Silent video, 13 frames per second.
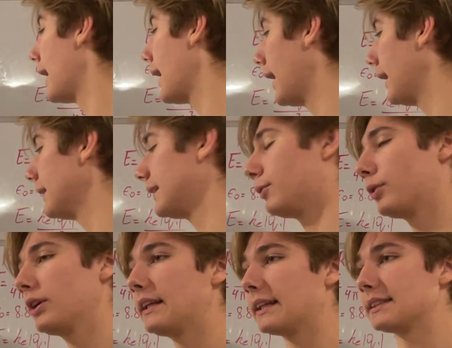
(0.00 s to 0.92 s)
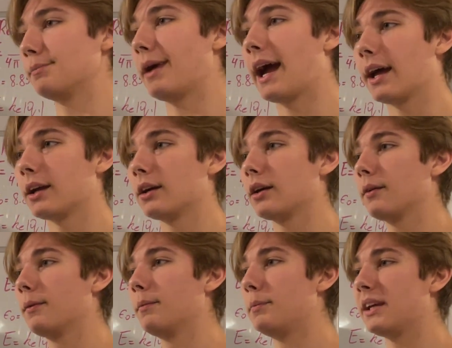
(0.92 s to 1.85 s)
And it really doesn't
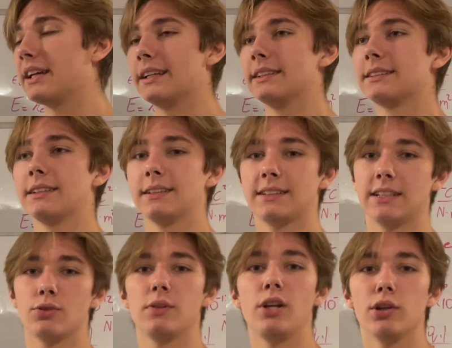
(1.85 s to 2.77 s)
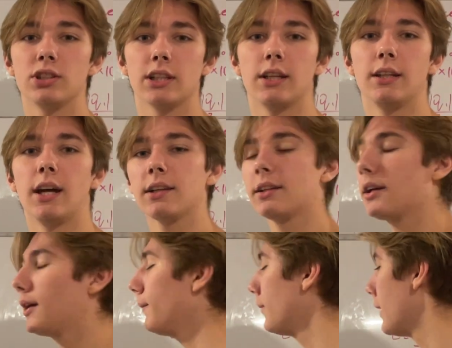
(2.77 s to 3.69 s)
matter because since we know it's a
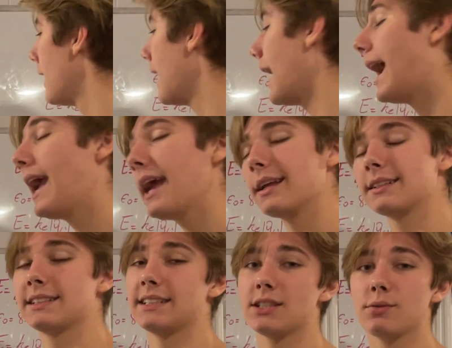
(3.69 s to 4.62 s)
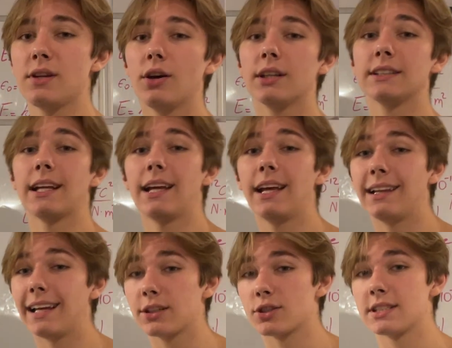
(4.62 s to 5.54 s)
conductor and since we know it's at
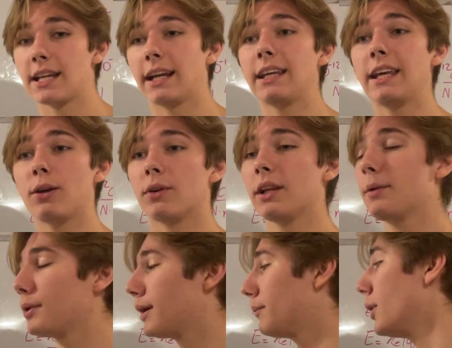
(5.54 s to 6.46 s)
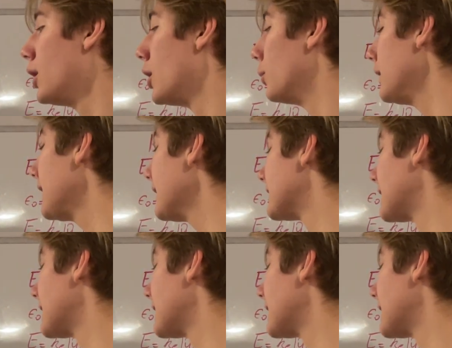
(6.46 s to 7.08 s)
electrostatic equilibrium, we can